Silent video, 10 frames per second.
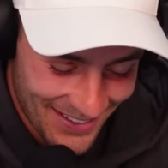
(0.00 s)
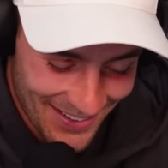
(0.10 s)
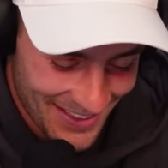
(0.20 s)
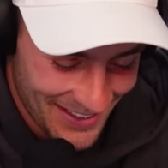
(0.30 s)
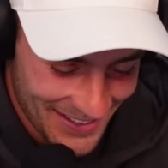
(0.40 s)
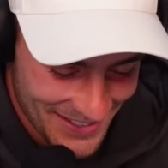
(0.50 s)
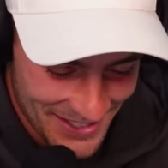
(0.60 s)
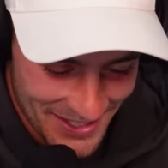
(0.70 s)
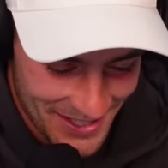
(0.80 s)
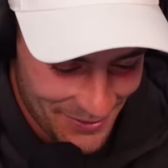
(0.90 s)
I think that's
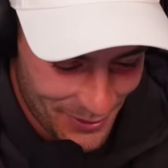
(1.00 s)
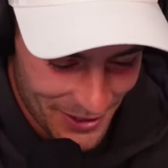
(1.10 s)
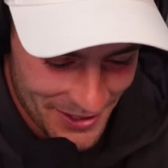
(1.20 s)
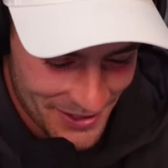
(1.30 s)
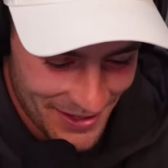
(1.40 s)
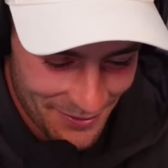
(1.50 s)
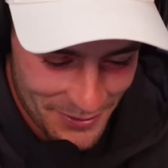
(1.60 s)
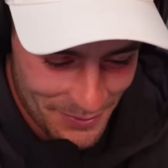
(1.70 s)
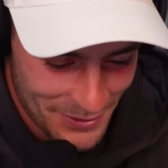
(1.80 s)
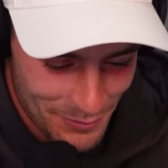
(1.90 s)
a stiff one. They've
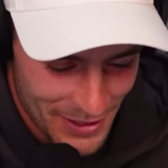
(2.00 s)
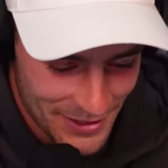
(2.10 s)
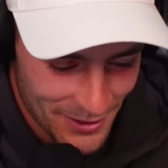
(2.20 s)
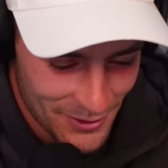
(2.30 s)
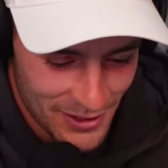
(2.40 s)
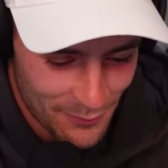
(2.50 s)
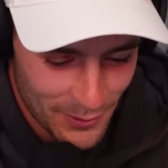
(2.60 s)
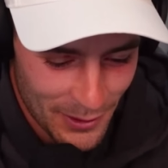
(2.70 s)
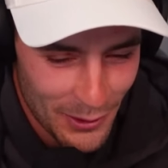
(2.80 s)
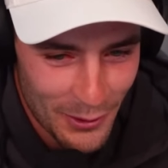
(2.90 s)
just been so stiff
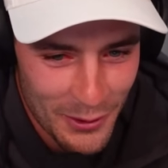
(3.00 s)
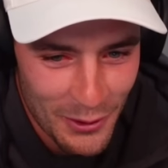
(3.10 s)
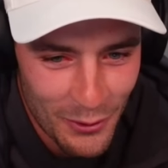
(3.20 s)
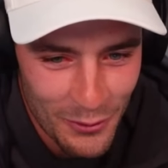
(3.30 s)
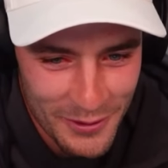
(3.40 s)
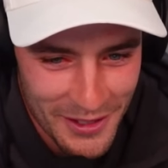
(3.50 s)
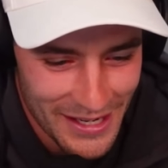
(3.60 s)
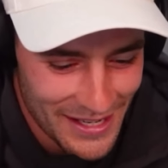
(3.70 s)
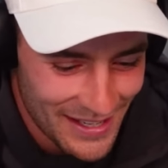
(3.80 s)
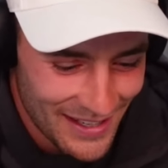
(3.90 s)
with a lot of calls
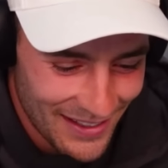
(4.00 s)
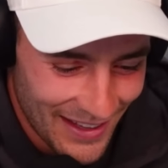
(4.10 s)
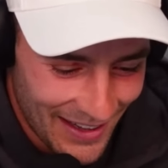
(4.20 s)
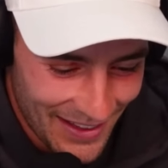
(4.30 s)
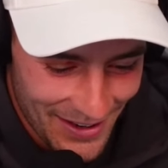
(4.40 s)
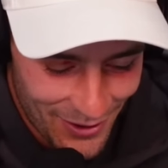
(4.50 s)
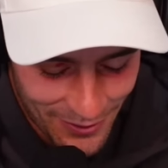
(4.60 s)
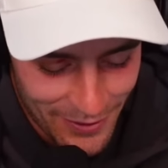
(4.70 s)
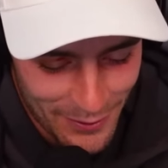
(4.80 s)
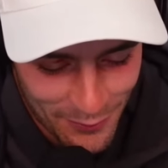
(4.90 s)
lately. I
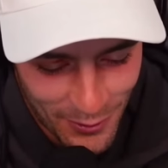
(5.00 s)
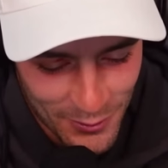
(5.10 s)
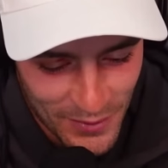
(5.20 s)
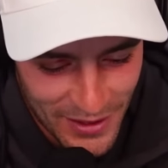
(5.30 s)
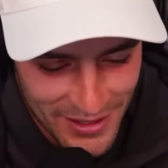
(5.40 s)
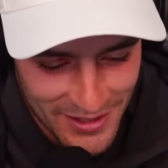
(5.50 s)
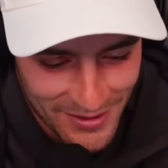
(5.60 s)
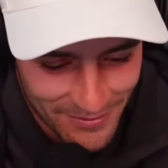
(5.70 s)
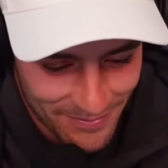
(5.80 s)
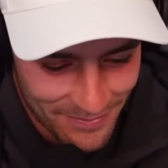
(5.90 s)
think the Crows win this.
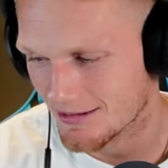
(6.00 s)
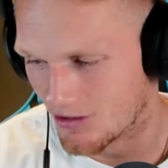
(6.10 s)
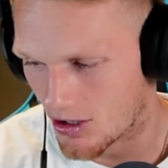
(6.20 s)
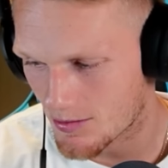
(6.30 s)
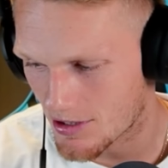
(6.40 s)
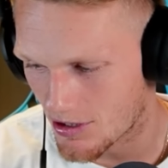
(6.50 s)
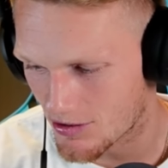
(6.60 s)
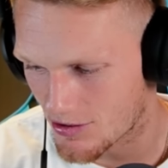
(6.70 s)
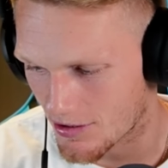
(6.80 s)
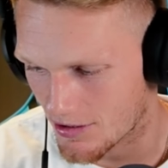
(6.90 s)
I'm going to go the
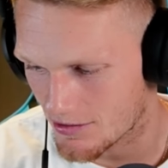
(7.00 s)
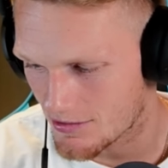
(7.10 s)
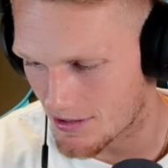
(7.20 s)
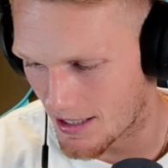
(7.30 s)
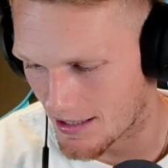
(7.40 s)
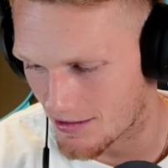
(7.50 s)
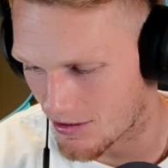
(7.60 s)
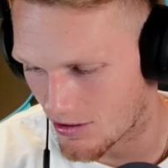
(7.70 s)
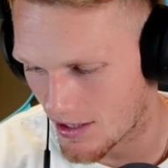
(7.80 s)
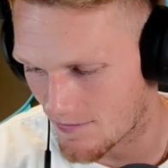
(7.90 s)
Crows, and
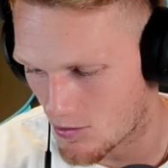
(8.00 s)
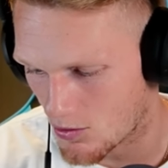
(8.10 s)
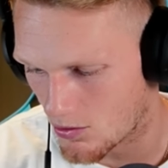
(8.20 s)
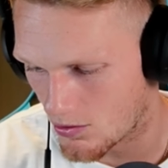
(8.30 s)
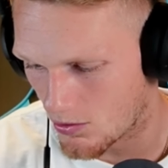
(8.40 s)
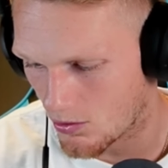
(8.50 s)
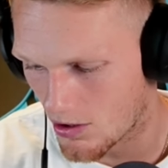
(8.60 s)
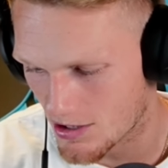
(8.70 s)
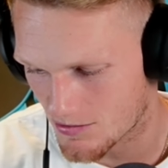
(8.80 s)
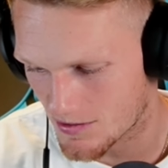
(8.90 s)
I'll have all
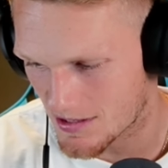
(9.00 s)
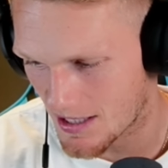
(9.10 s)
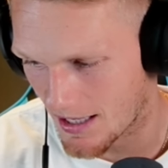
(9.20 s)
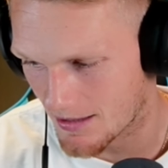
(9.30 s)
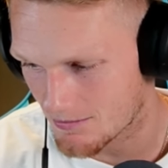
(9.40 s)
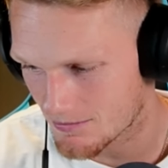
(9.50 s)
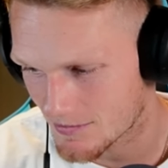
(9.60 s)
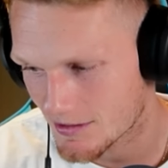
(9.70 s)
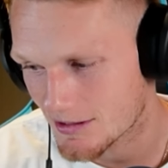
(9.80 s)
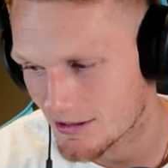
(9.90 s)
eyes on this game
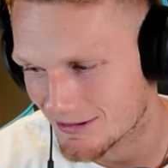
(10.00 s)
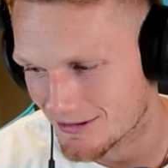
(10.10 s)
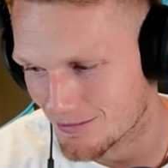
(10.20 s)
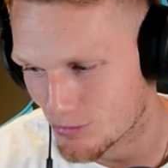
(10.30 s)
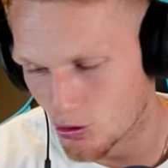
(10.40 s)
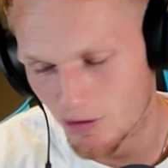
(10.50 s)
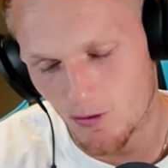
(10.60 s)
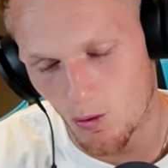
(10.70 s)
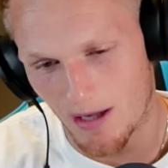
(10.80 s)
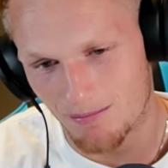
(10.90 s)
purely
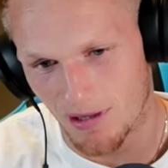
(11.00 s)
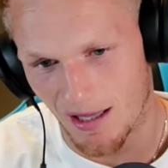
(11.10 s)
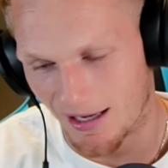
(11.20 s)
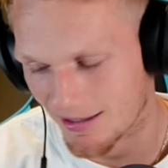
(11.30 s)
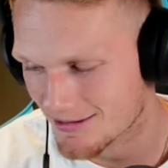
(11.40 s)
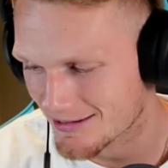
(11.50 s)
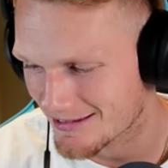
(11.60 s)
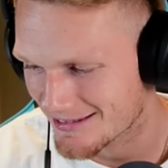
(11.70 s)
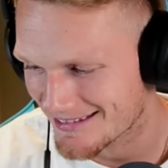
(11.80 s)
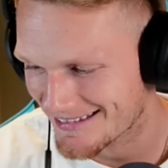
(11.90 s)
for one player.
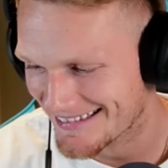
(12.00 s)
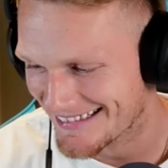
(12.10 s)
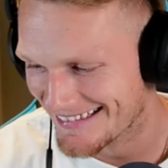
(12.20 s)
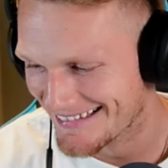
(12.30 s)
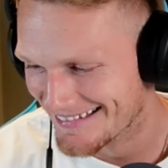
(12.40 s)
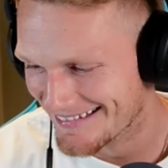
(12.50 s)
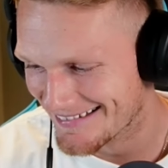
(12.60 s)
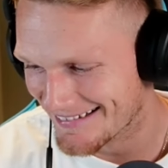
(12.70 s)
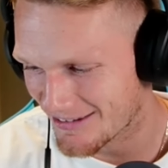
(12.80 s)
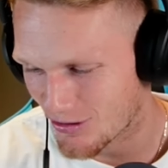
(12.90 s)

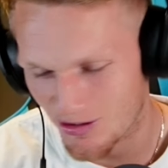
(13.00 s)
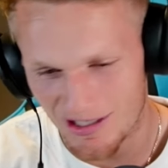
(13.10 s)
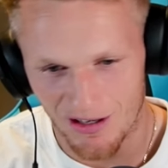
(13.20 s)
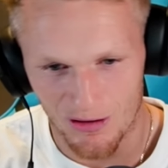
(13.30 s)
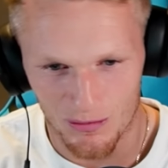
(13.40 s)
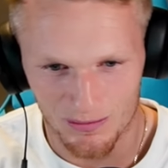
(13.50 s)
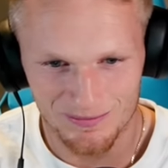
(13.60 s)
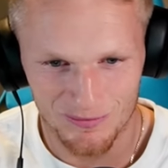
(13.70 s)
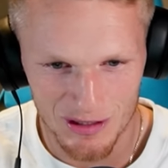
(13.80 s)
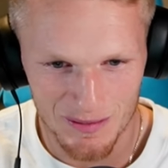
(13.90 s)
And I already know
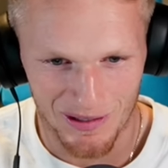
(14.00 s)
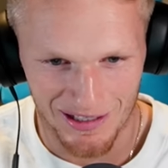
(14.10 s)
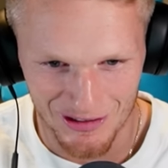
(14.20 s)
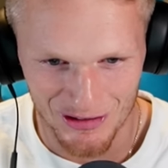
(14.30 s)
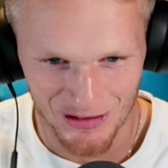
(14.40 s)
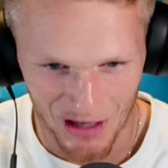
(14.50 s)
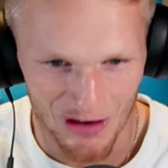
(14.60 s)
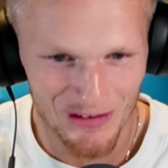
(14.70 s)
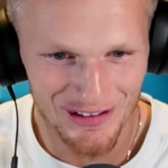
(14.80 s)
which player you're going to know.